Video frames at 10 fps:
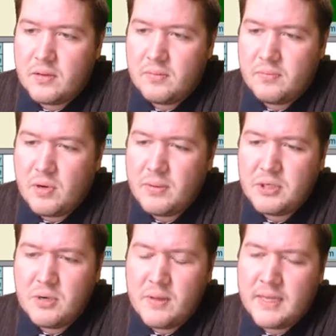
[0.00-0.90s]
probably
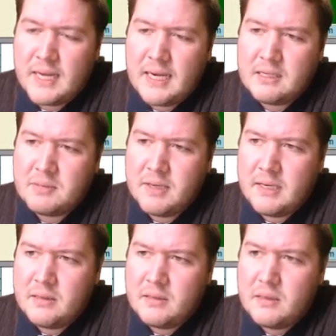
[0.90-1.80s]
should have won the King of
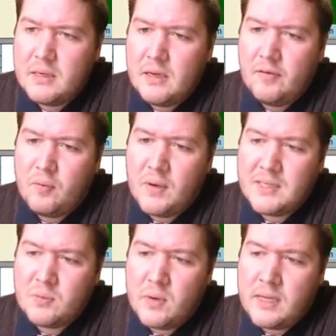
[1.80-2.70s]
Spades. If
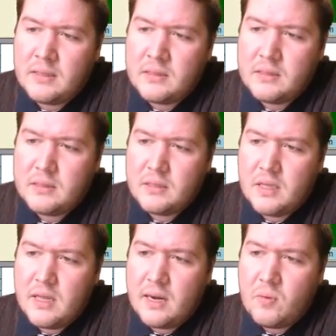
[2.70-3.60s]
West wins,
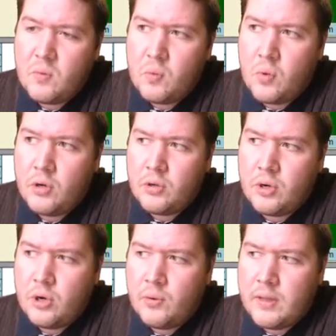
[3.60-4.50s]
they won't
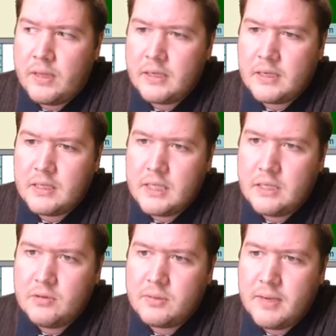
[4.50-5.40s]
know whether to
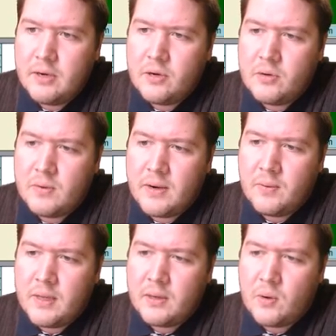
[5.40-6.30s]
continue a spade or not. When I
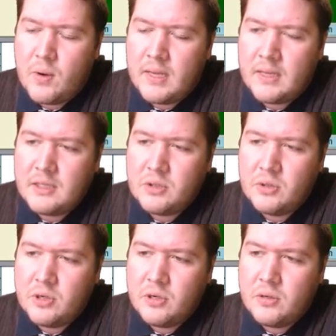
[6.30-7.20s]
win the Queen, they do
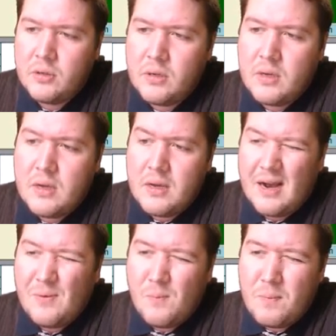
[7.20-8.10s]
know.
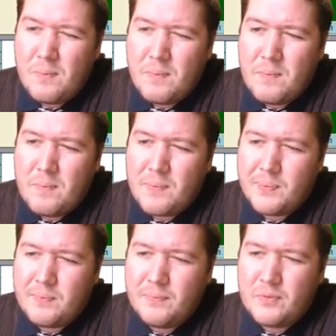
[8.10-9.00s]
I,
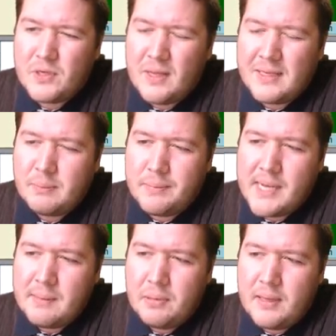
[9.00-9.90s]
so that's
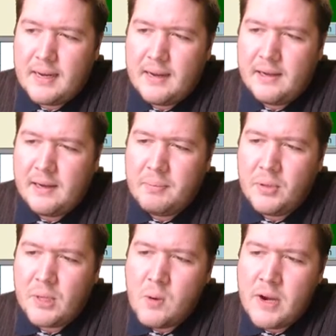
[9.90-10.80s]
bad play. I, I put
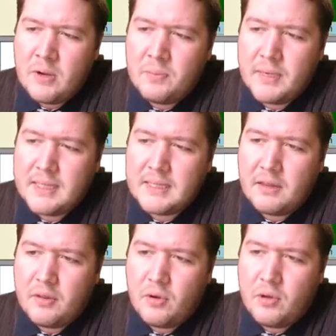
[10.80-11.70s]
the Queen on because I
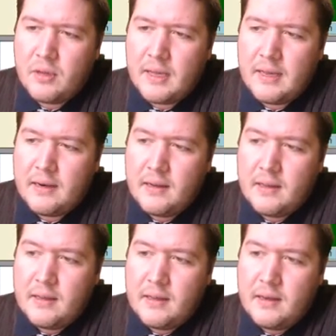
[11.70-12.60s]
thought that
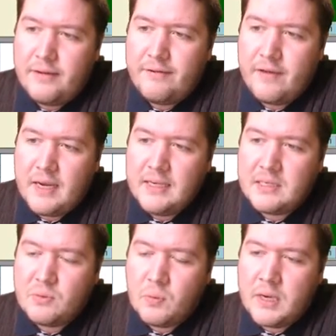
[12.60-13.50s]
if
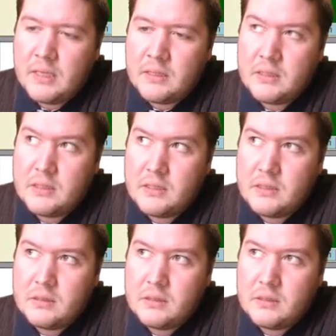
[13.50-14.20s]
East wins,